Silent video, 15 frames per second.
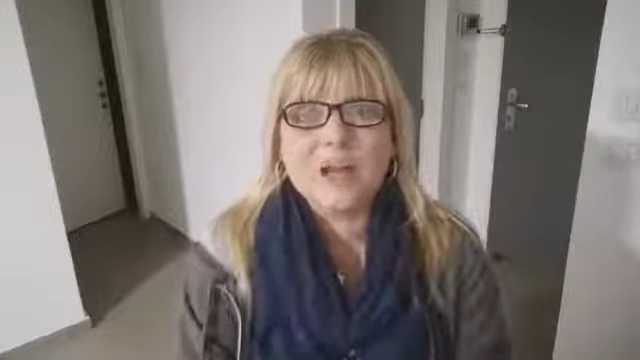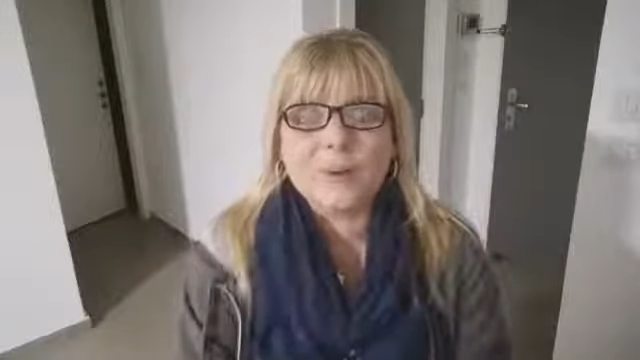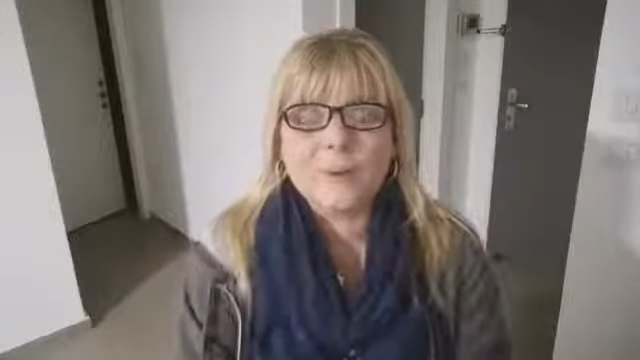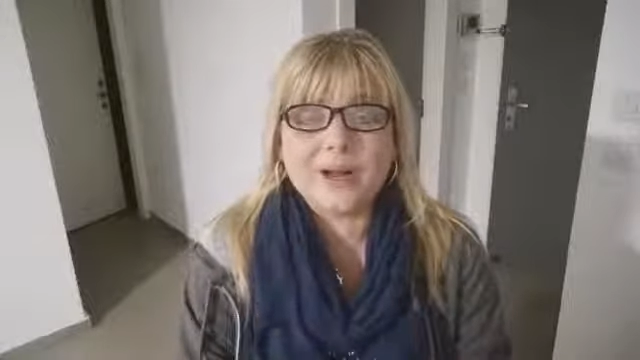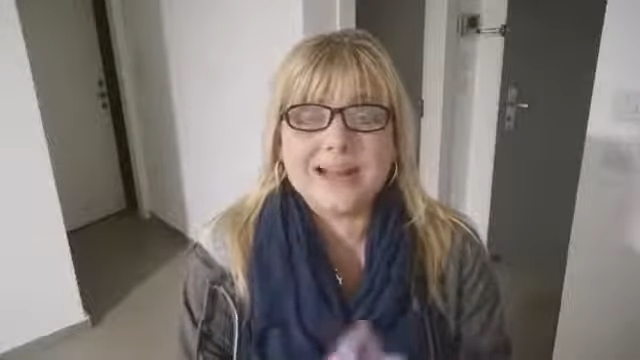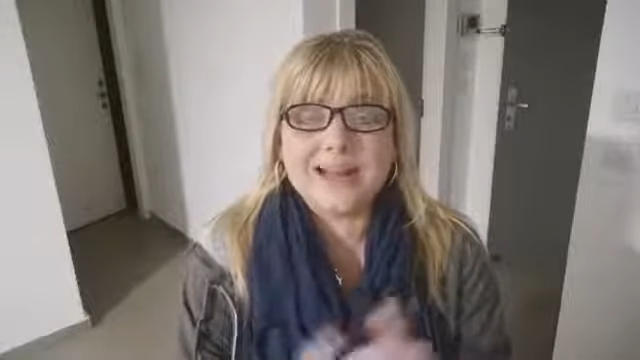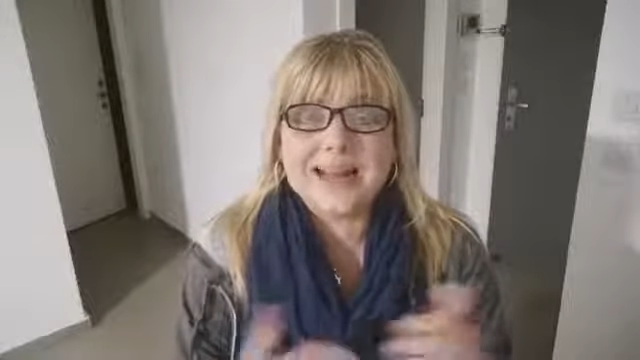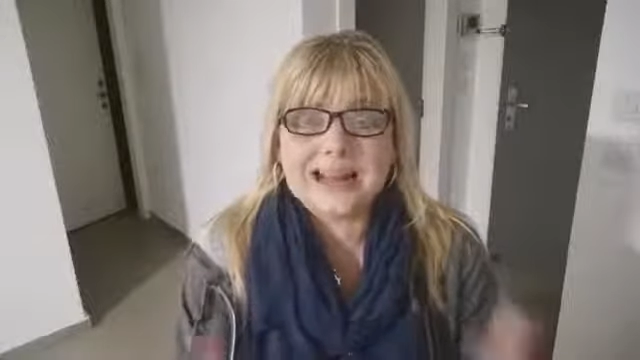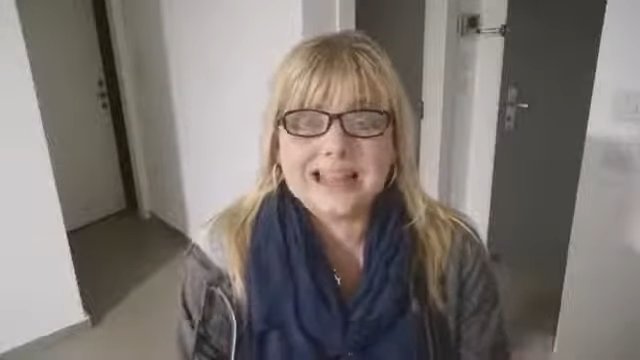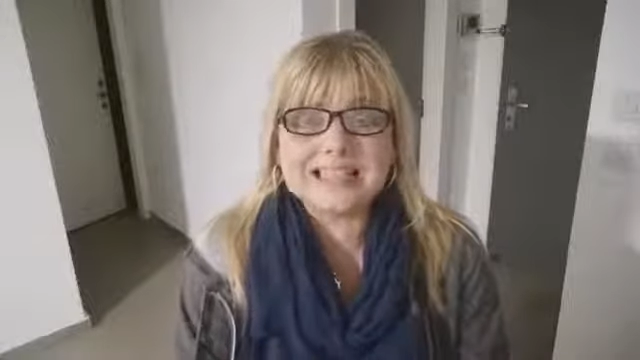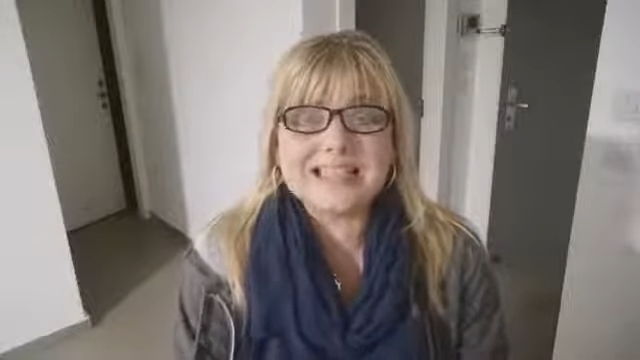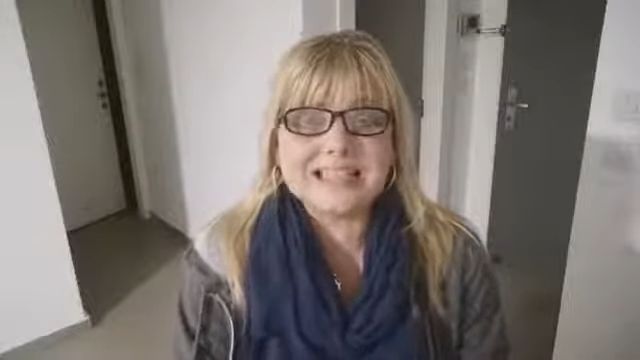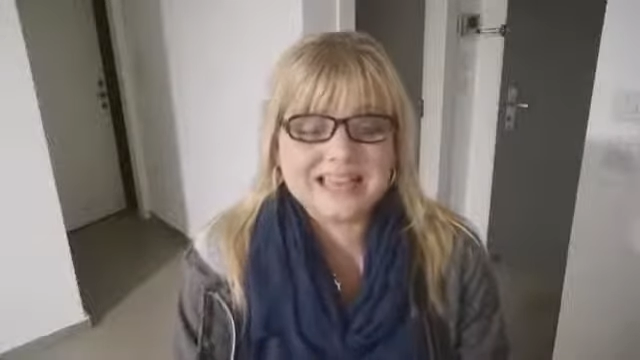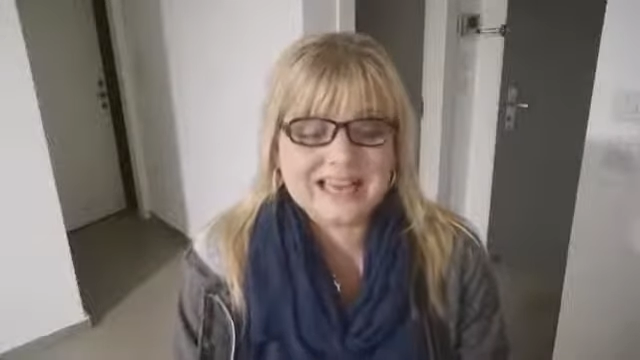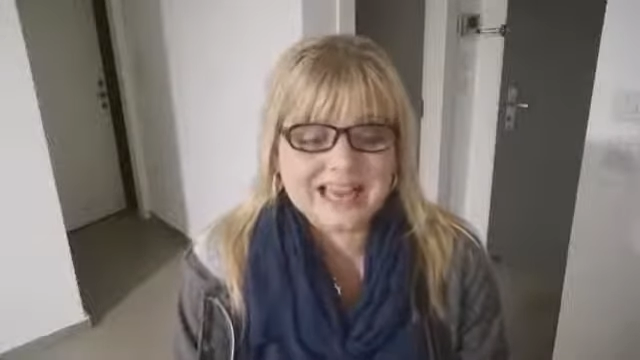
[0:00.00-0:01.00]
But
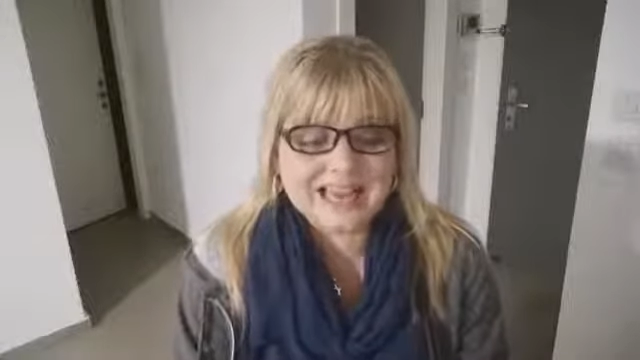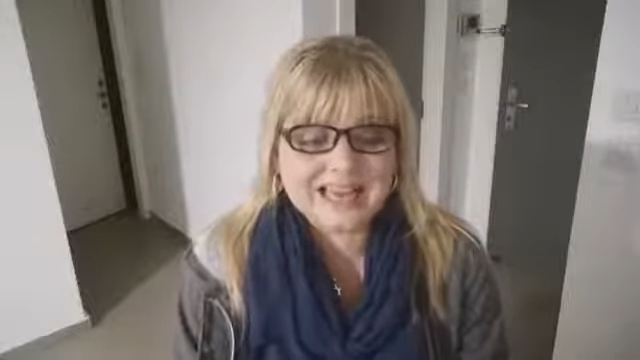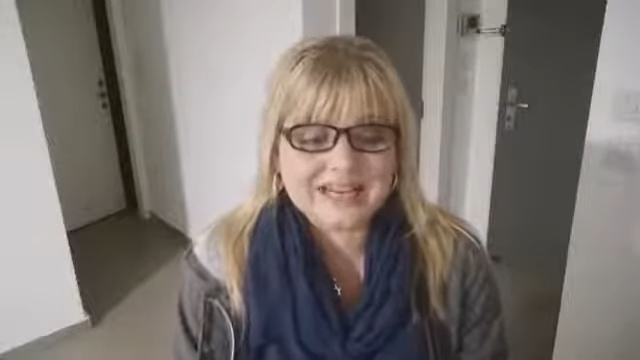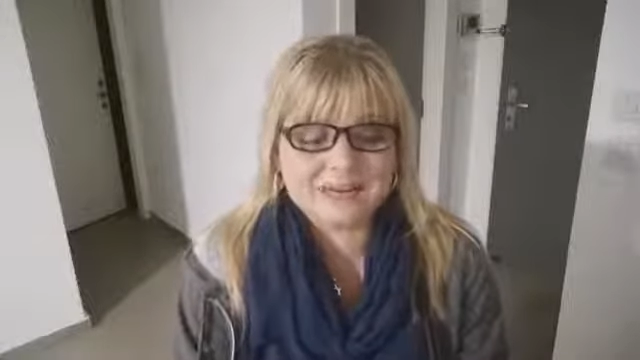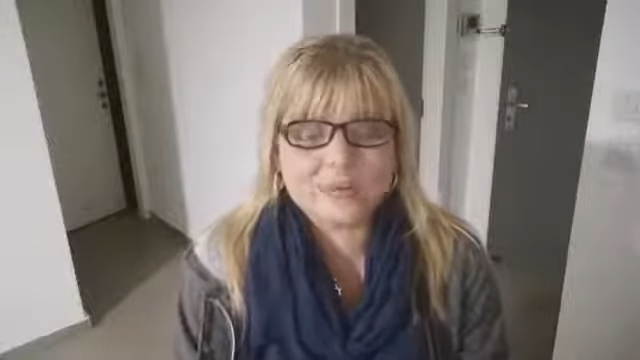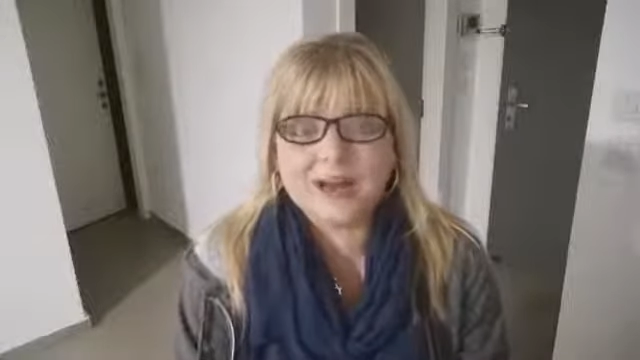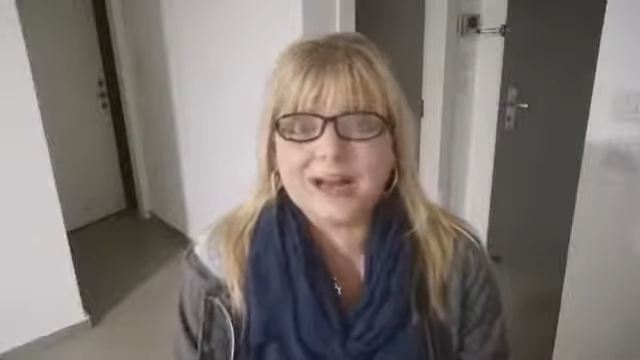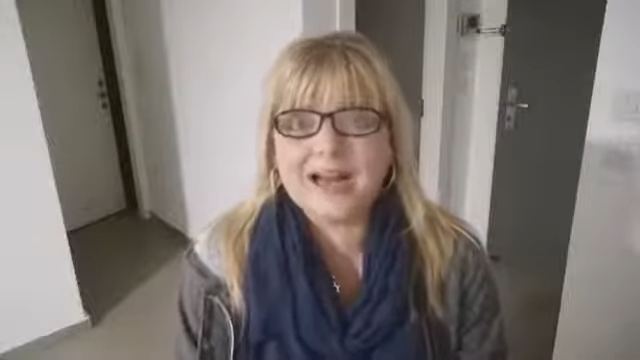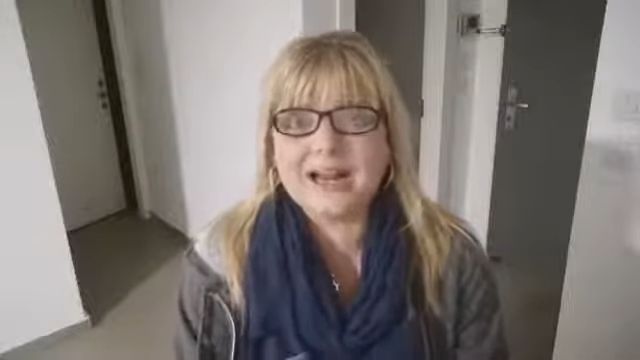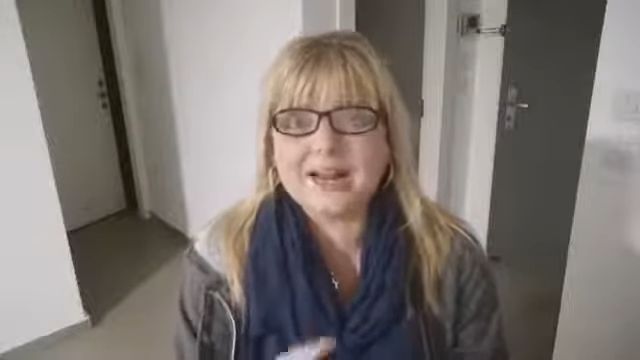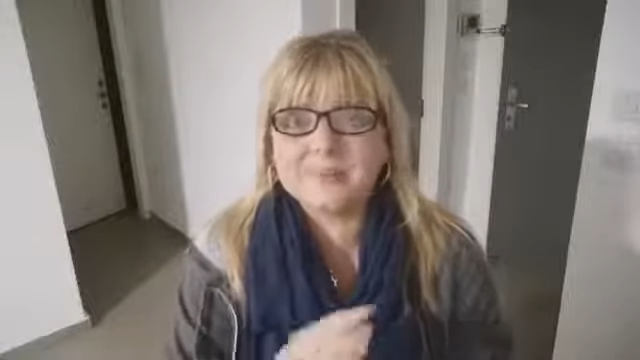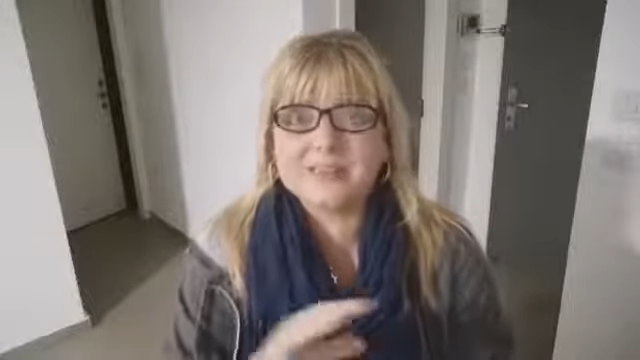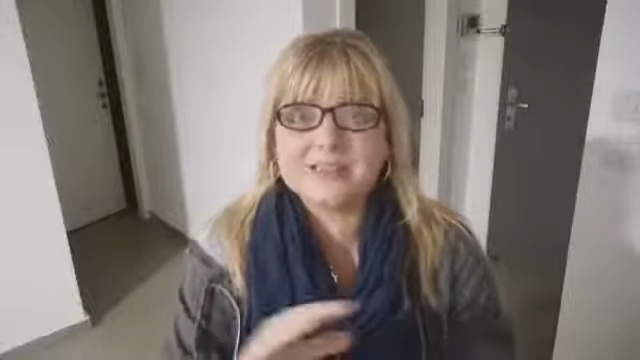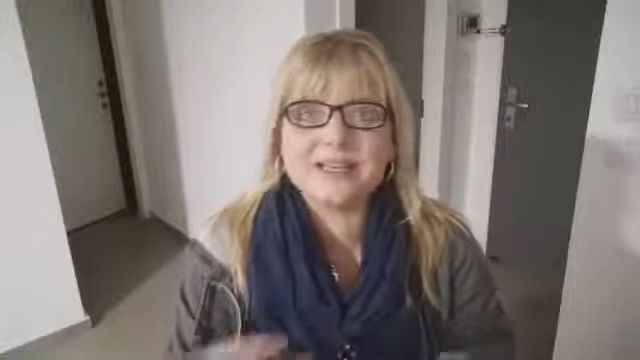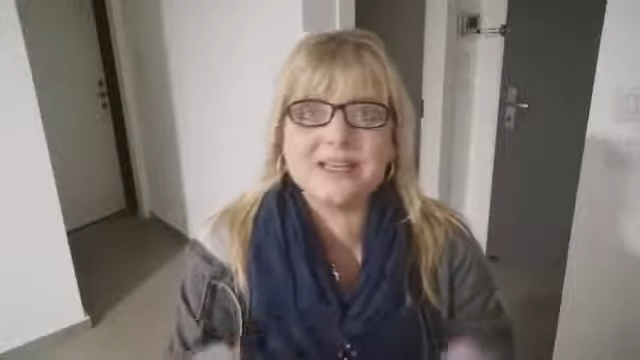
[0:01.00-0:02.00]
last night, while I'm
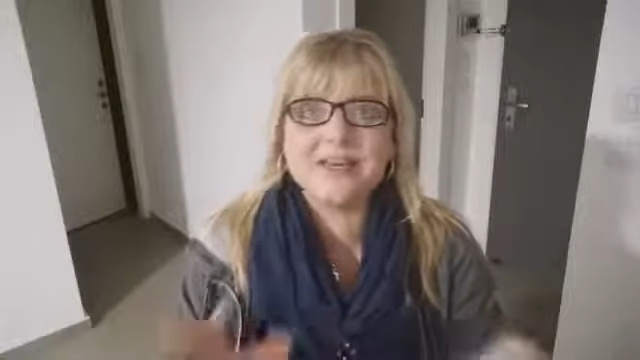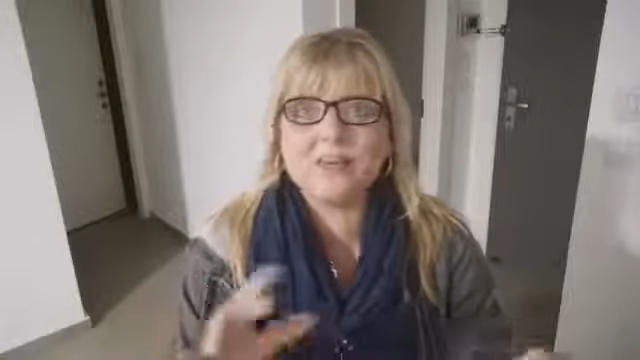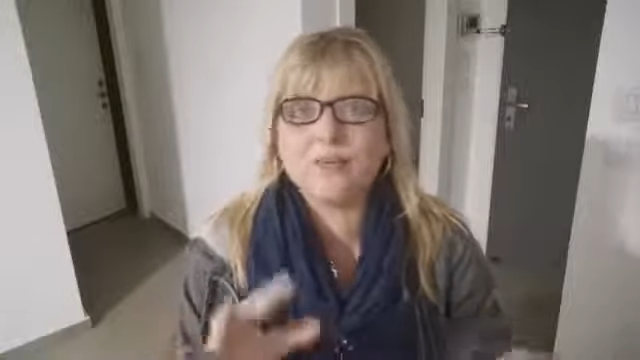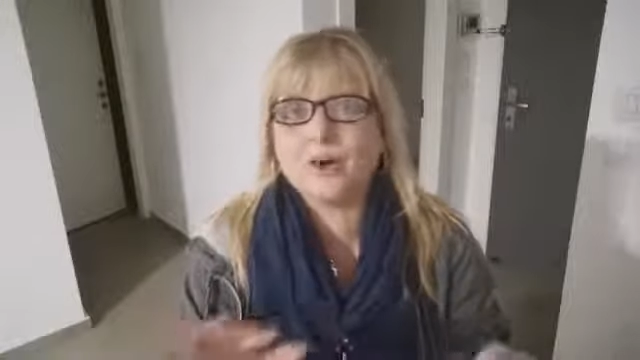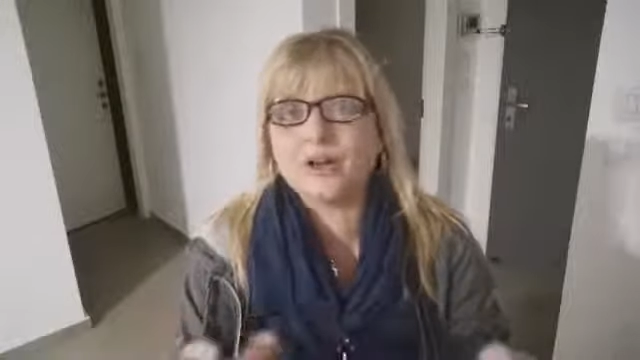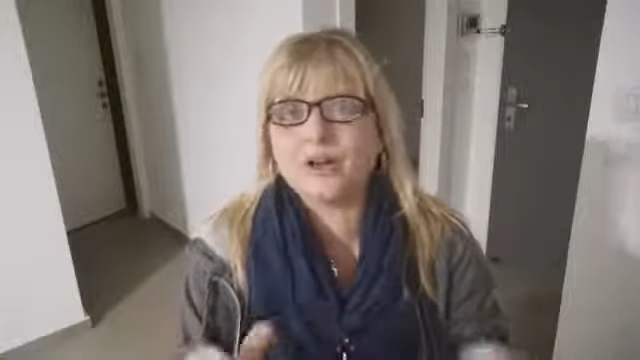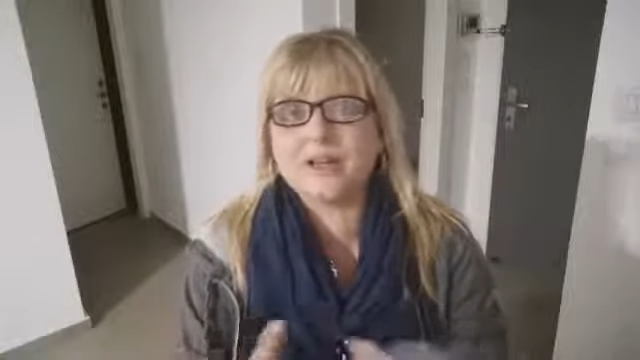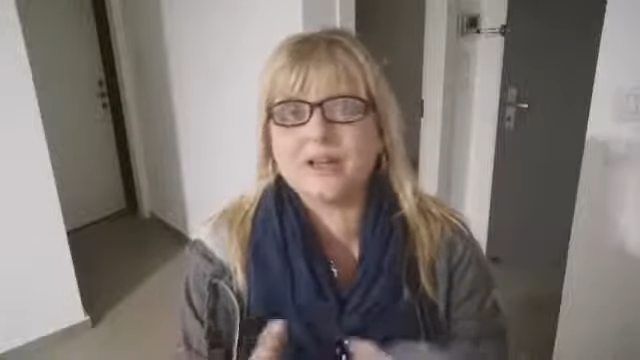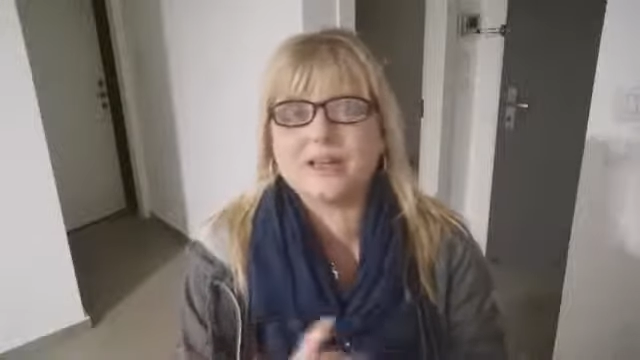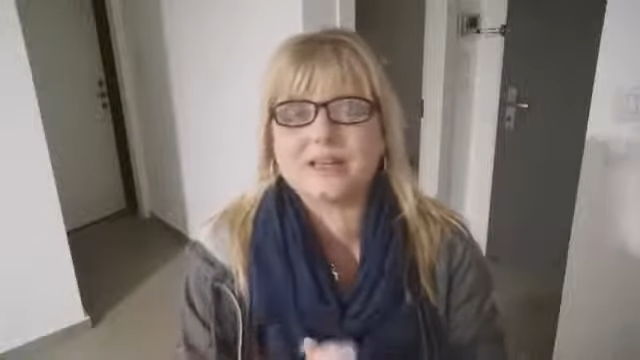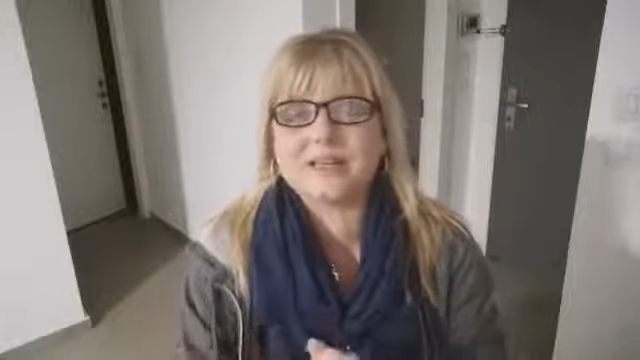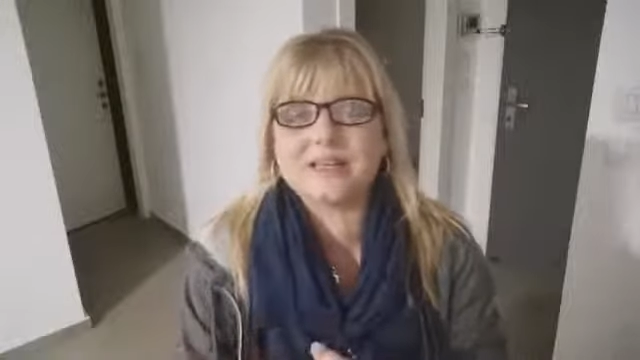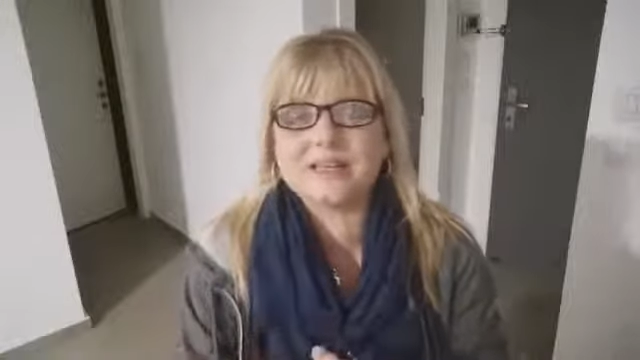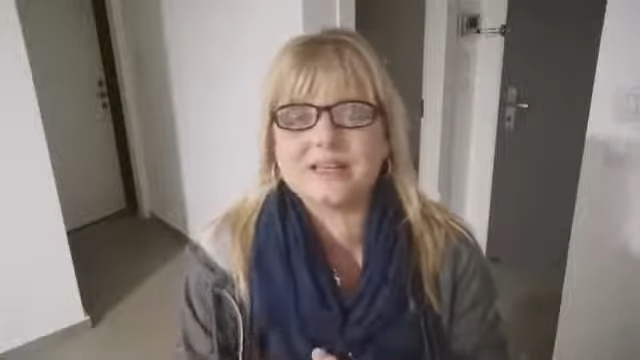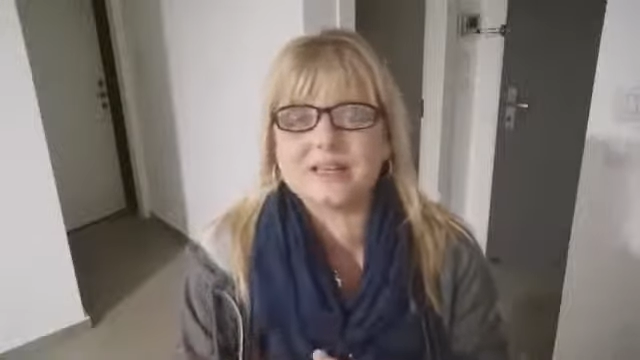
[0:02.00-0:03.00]
sitting working on
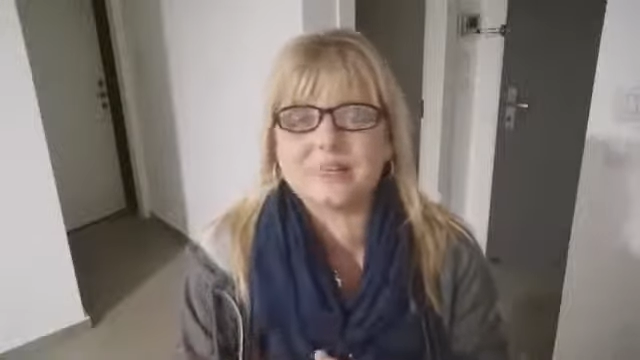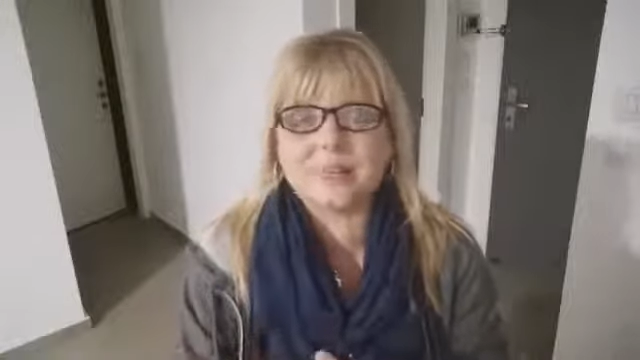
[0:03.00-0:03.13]
this,